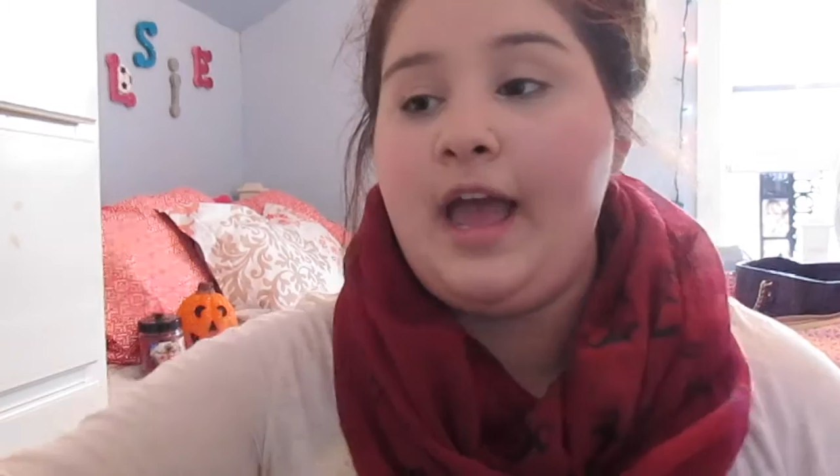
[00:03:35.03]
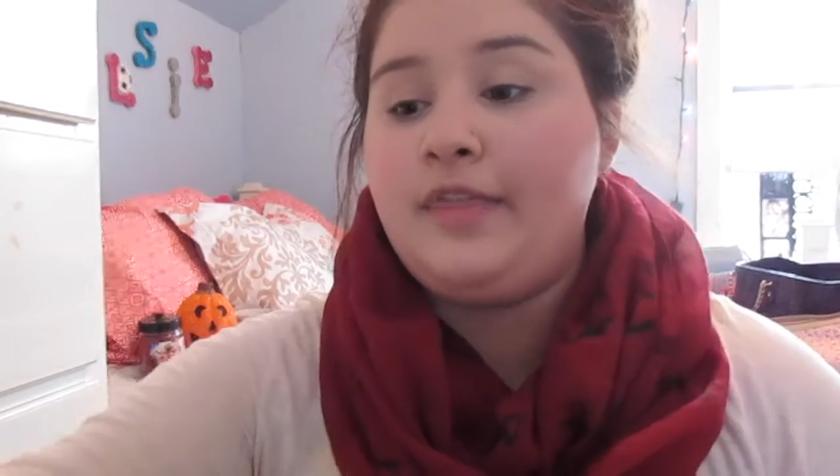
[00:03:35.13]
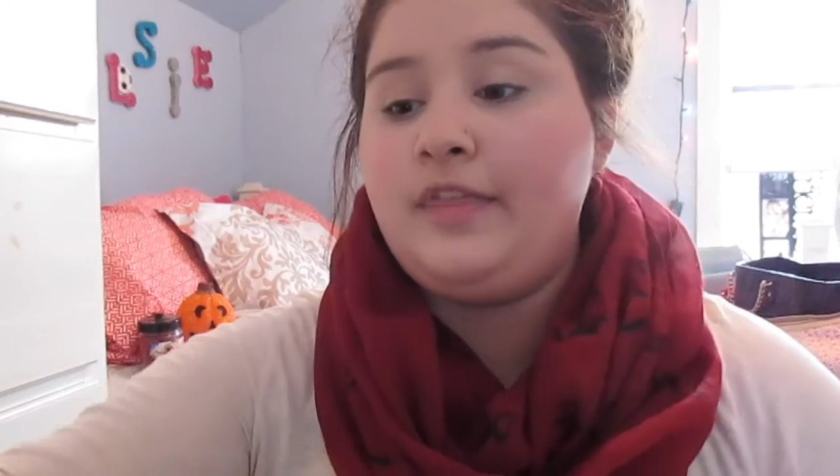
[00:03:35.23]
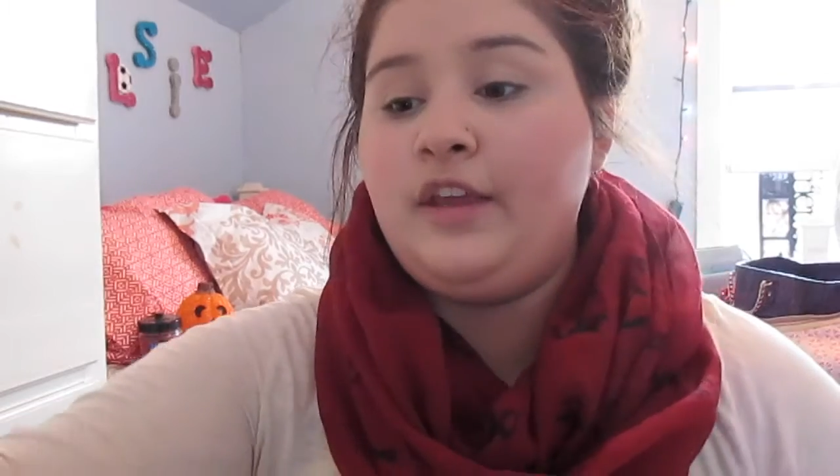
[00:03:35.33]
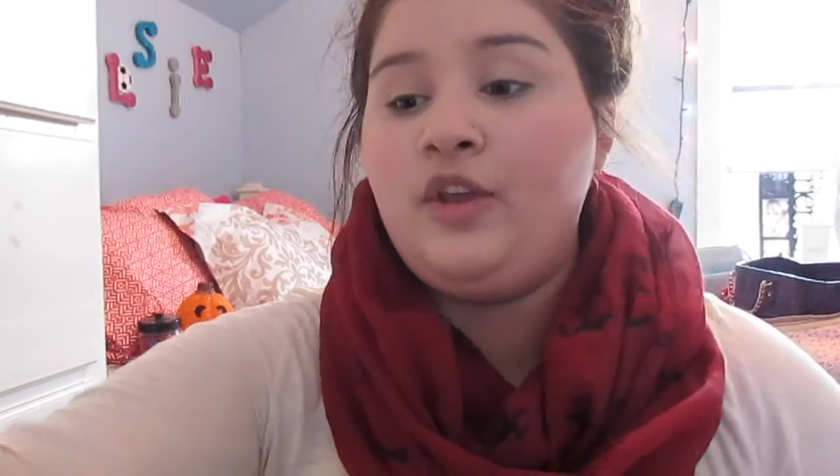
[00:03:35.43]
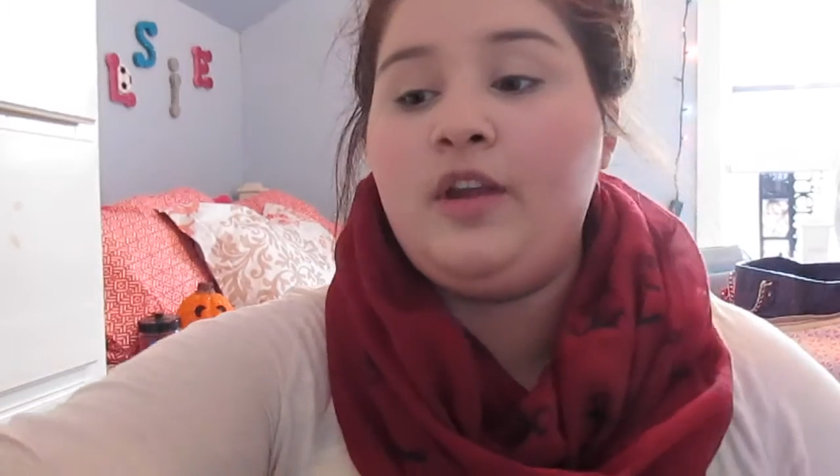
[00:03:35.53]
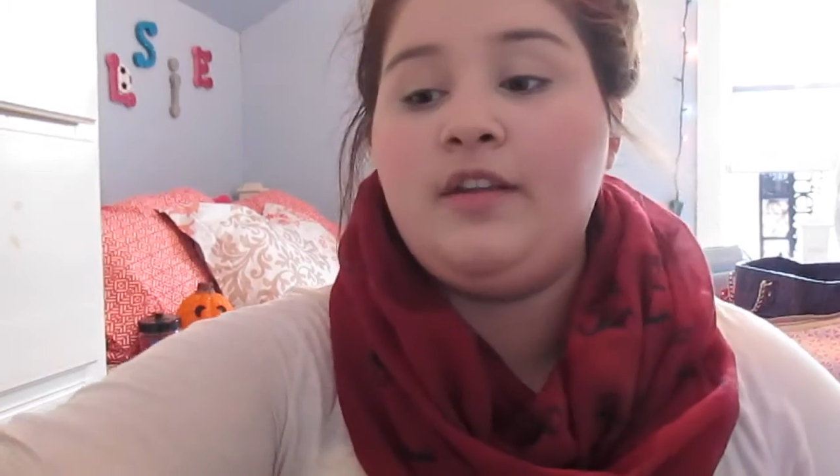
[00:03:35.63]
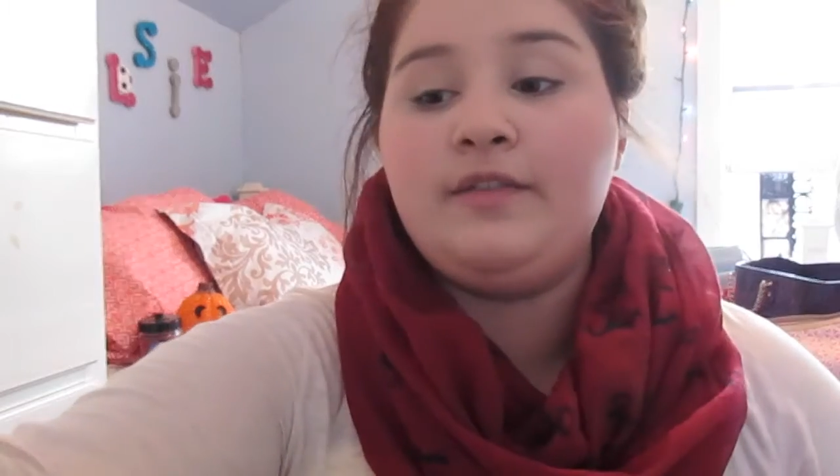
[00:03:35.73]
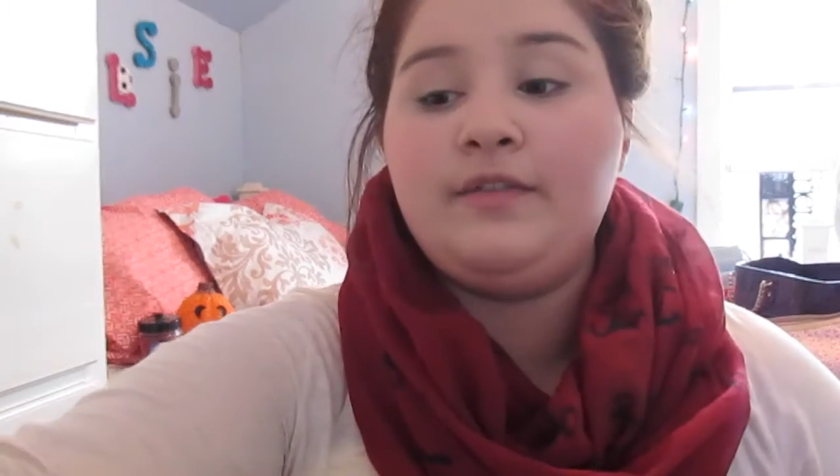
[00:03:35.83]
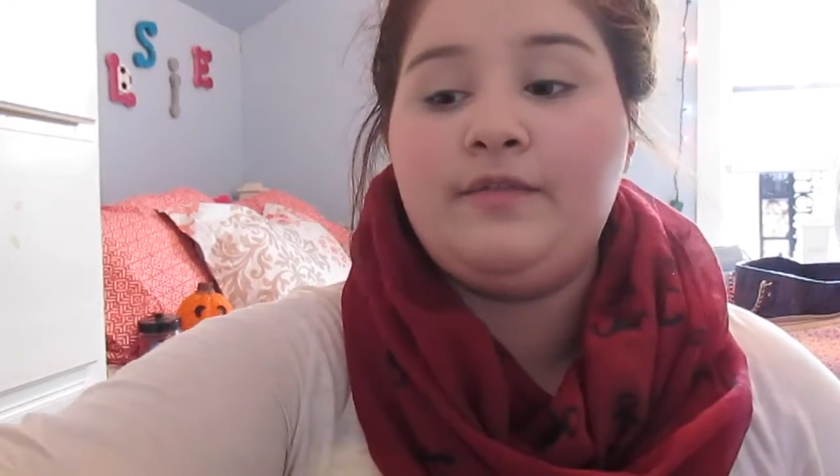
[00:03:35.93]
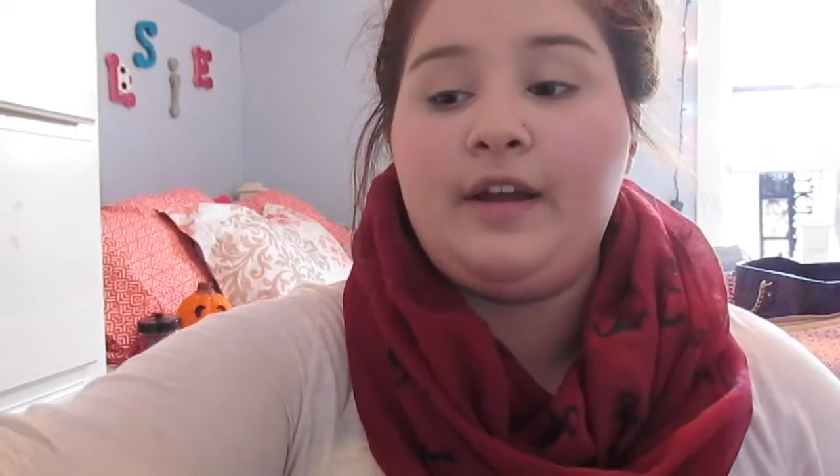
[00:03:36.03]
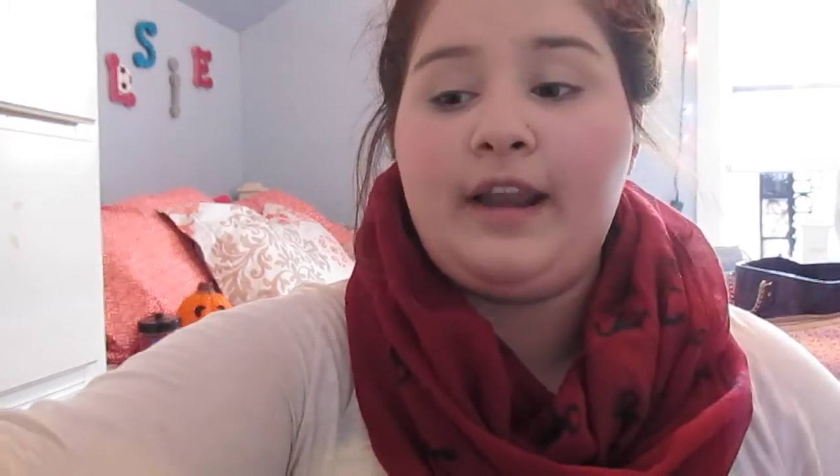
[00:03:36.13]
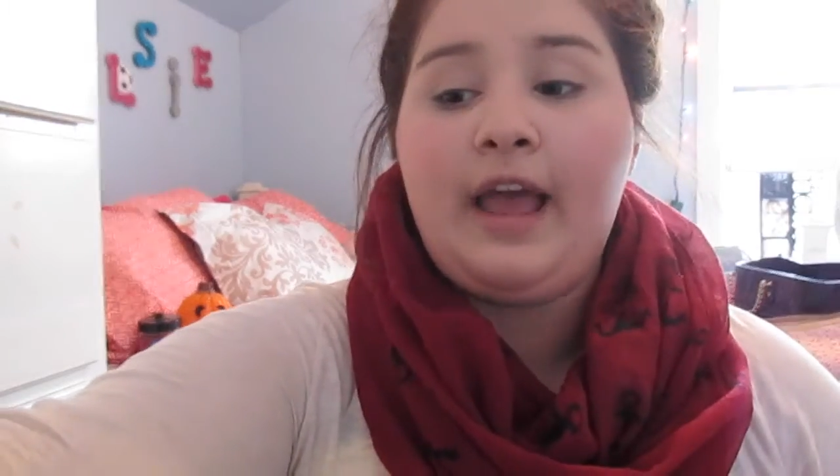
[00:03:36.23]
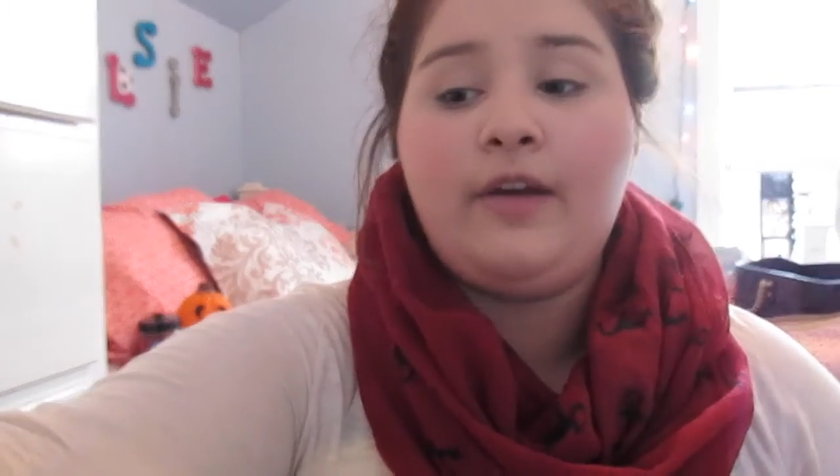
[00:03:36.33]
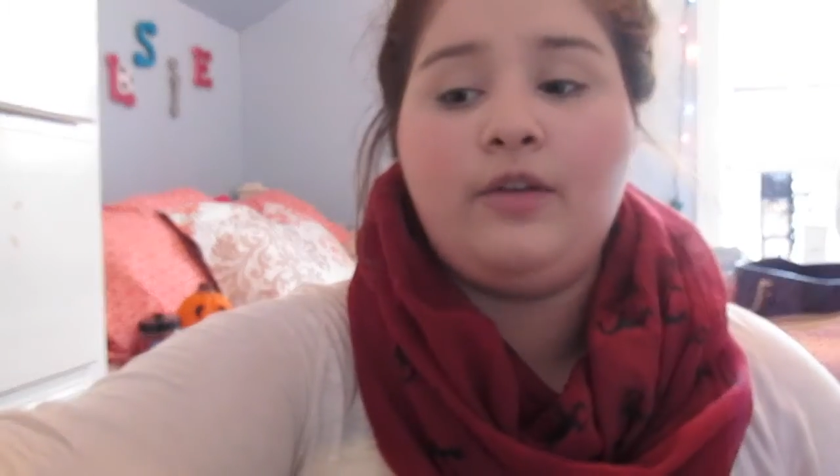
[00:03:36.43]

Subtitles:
I think you can find it at